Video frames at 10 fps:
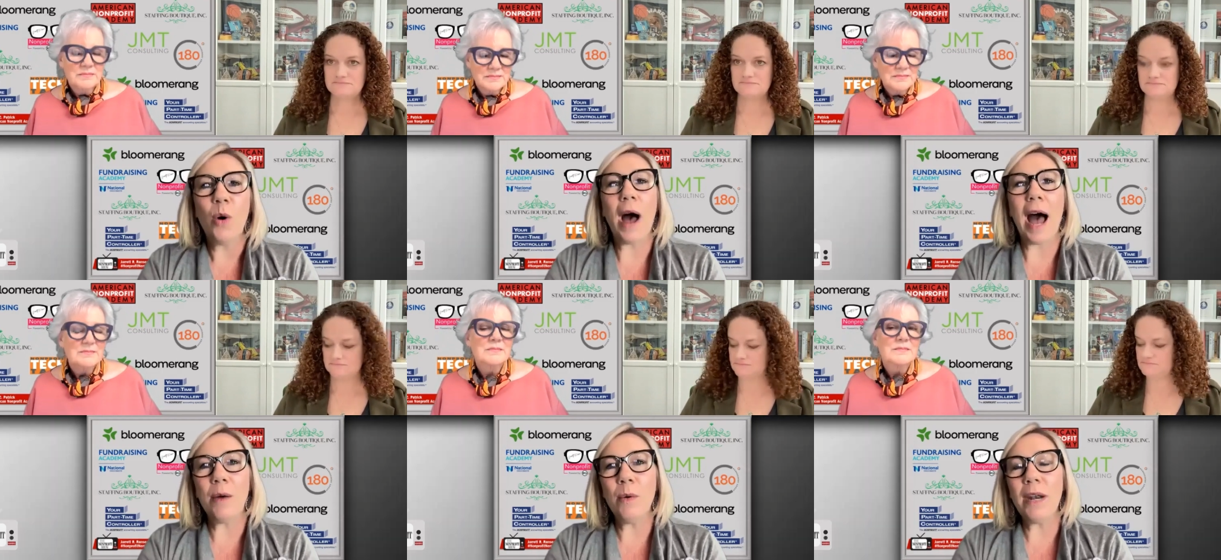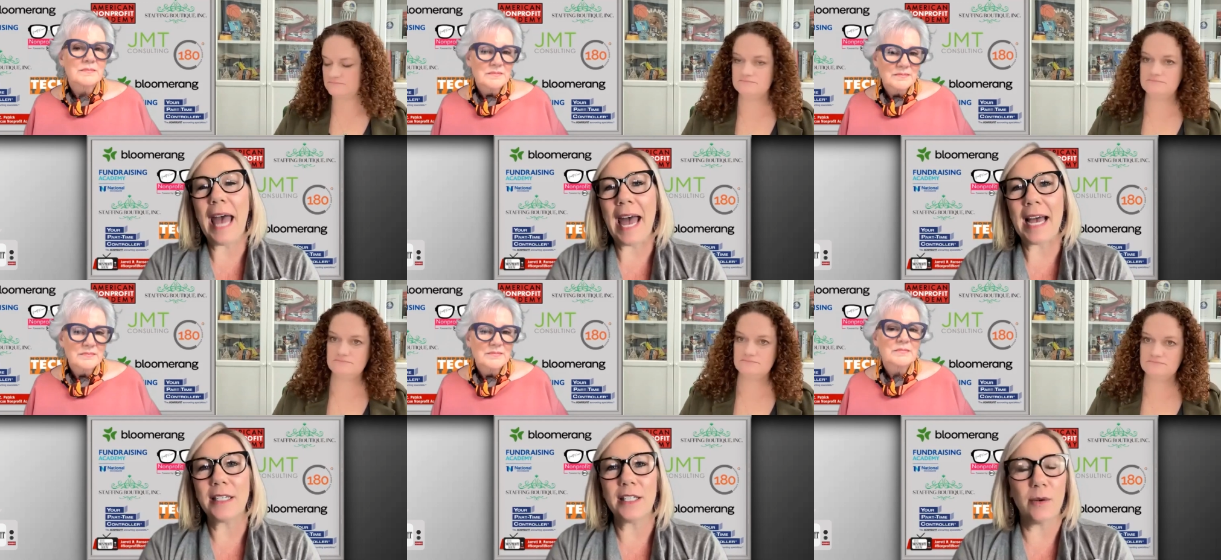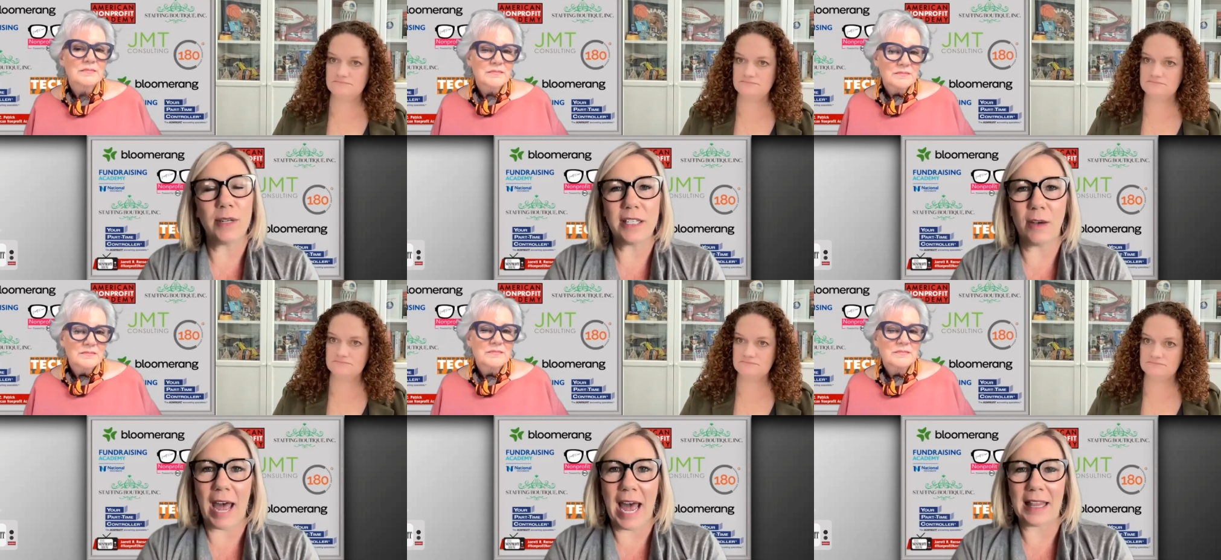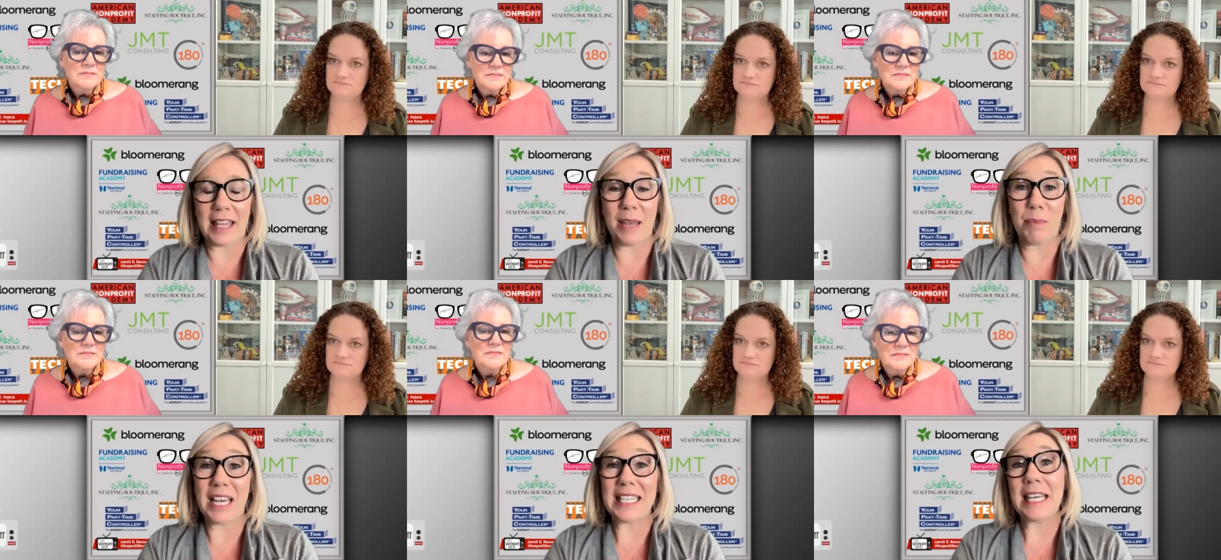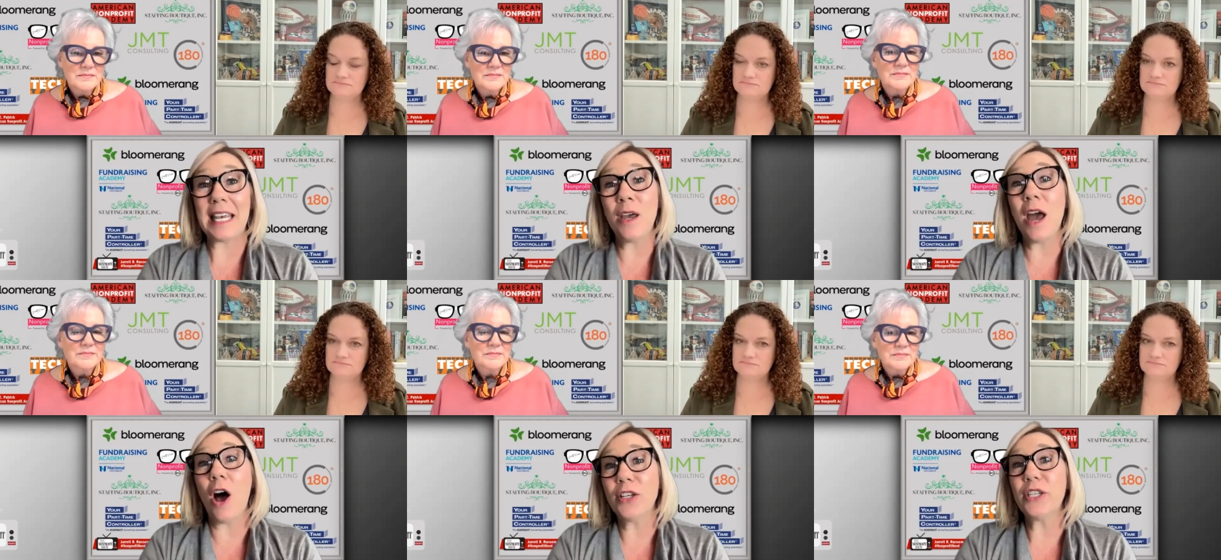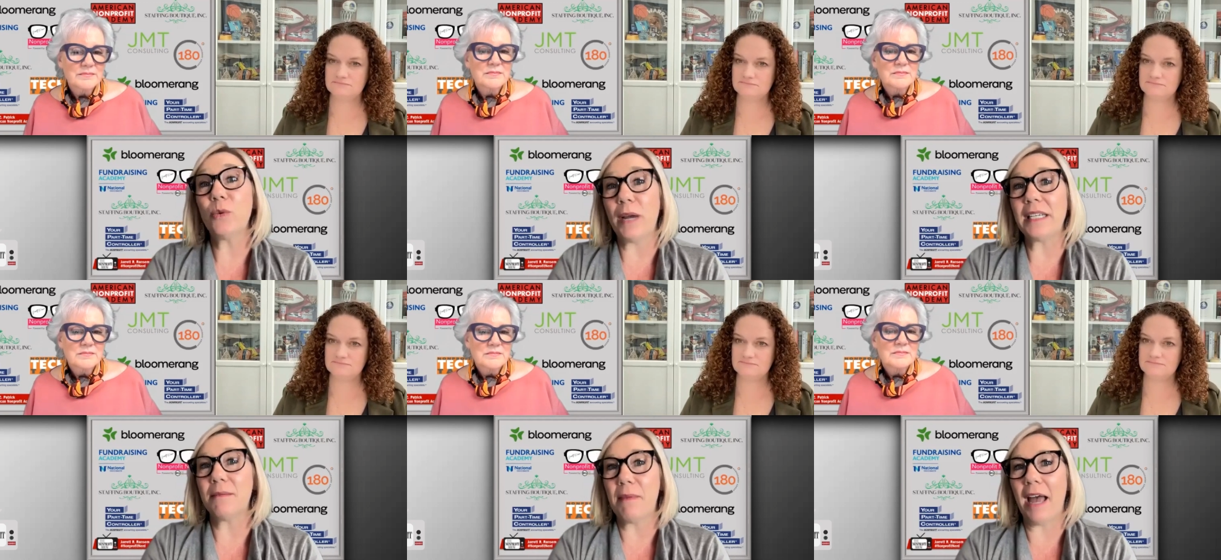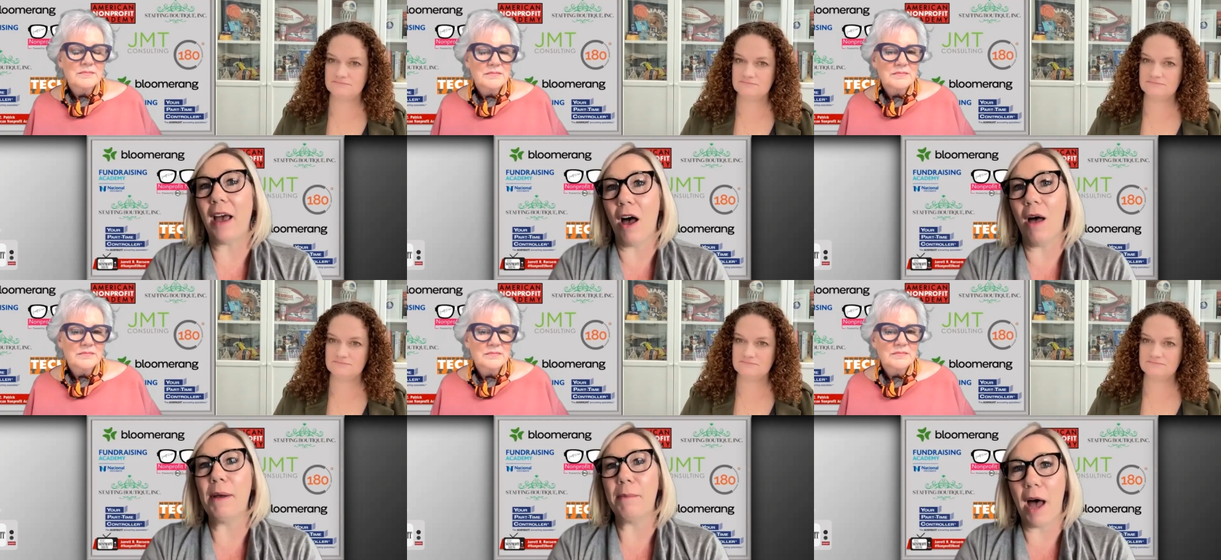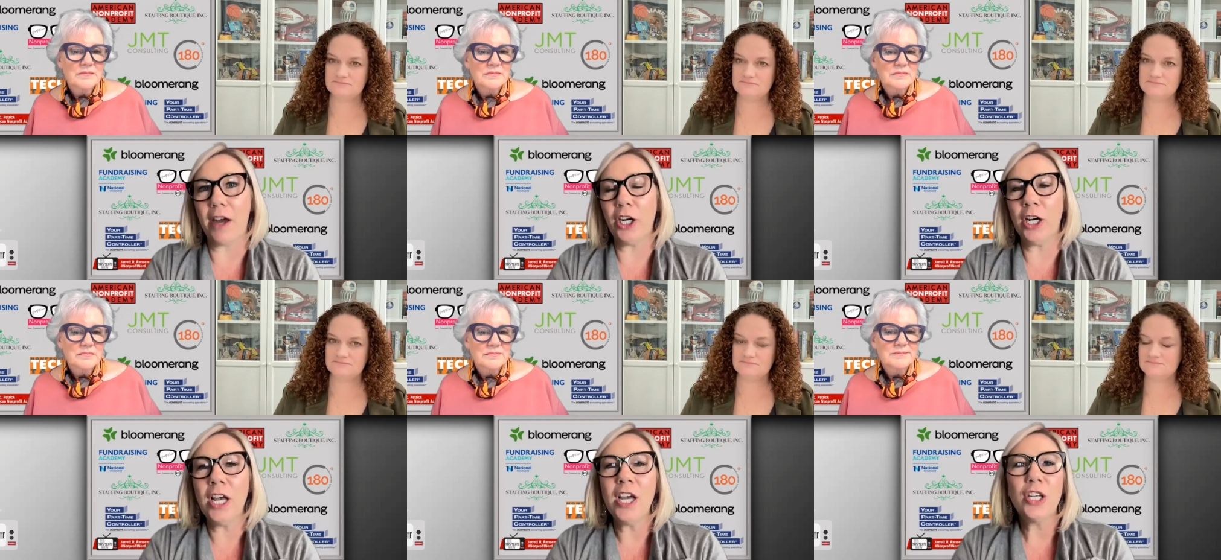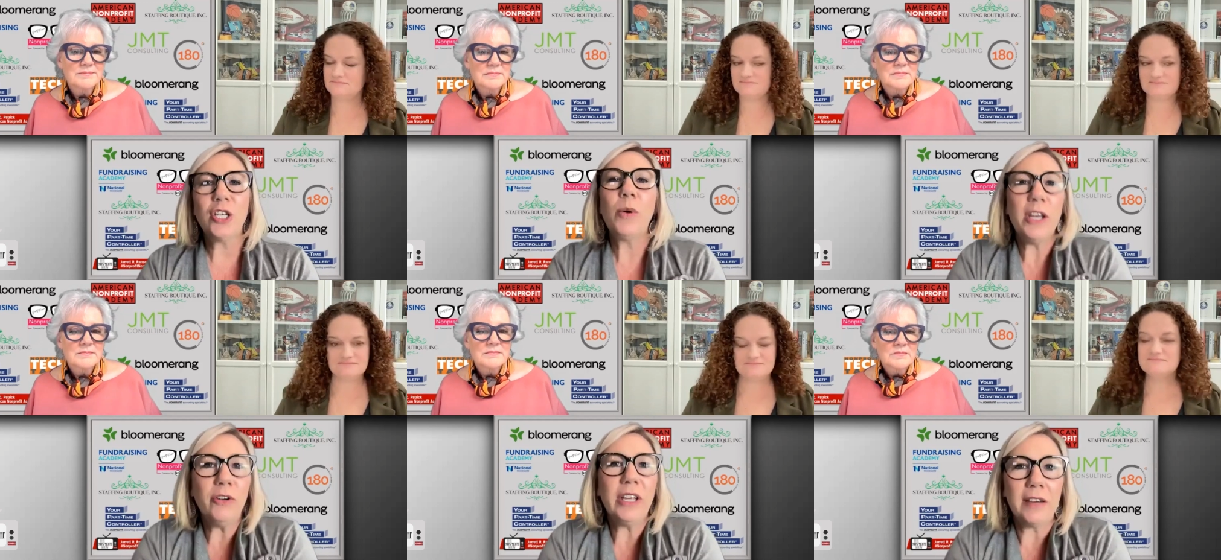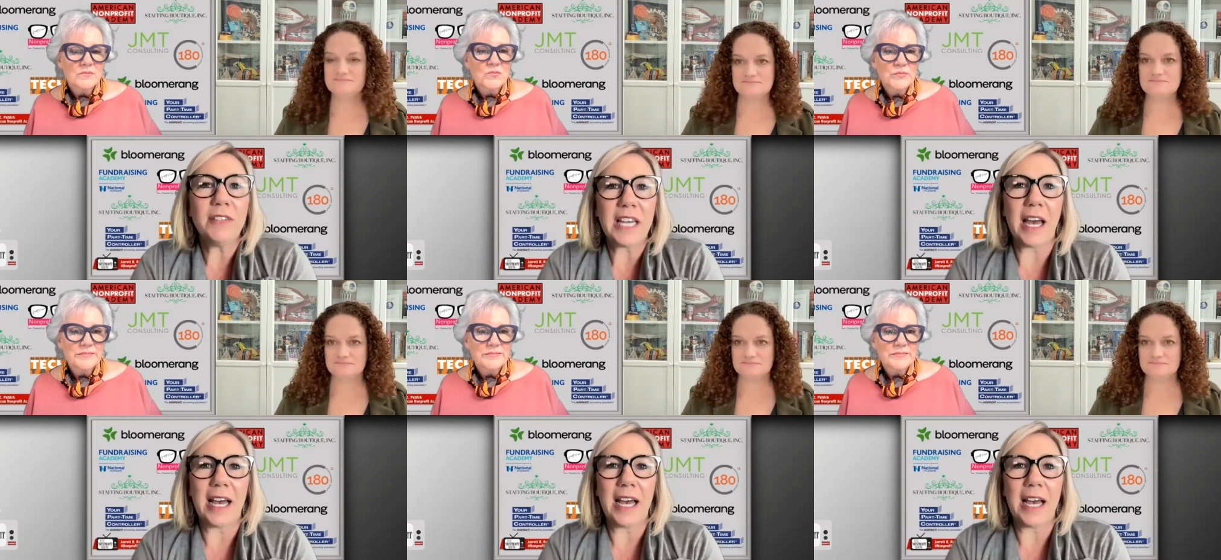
Speaker 1: Well, I want to ask so-and-so athlete because he also went to my alma mater, so he'll give to